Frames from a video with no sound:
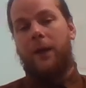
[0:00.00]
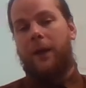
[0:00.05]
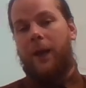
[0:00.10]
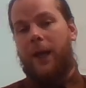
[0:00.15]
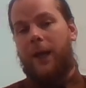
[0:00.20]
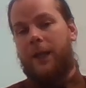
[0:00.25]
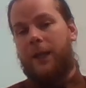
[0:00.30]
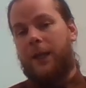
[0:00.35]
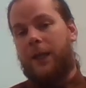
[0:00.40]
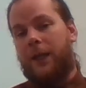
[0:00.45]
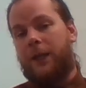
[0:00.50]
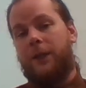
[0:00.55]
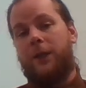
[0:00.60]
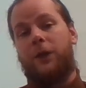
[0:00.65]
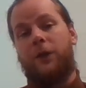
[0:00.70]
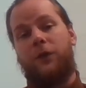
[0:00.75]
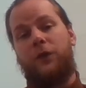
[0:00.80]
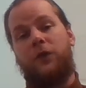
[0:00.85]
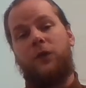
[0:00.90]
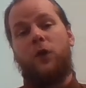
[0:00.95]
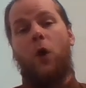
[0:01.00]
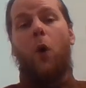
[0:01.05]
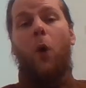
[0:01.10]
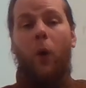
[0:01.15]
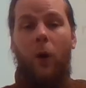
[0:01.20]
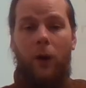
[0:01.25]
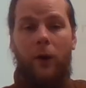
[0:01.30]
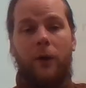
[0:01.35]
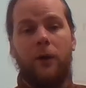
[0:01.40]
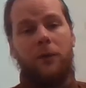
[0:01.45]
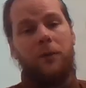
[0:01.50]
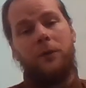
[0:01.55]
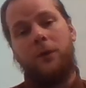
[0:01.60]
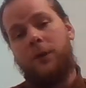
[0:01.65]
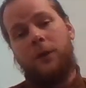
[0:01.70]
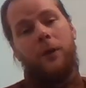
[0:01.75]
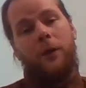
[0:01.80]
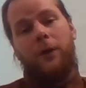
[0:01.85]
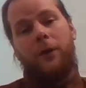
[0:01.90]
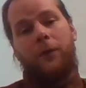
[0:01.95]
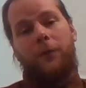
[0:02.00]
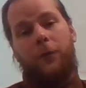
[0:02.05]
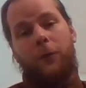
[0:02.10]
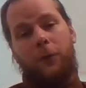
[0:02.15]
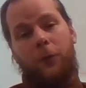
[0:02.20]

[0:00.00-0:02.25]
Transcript: And then a score, for